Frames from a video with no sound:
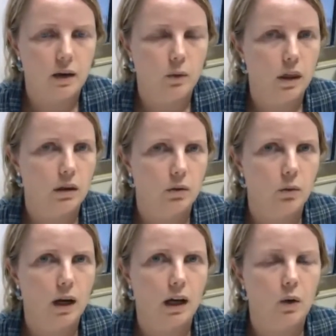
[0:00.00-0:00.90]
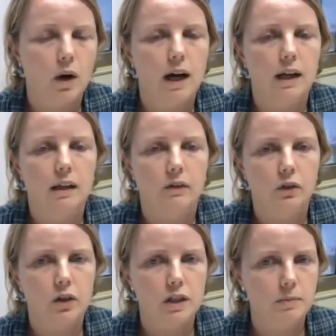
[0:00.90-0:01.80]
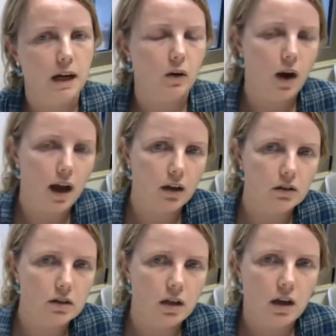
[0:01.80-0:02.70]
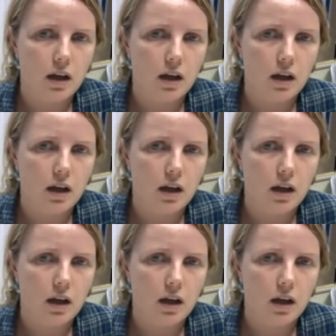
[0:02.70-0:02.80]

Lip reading: with quite diverse backgrounds,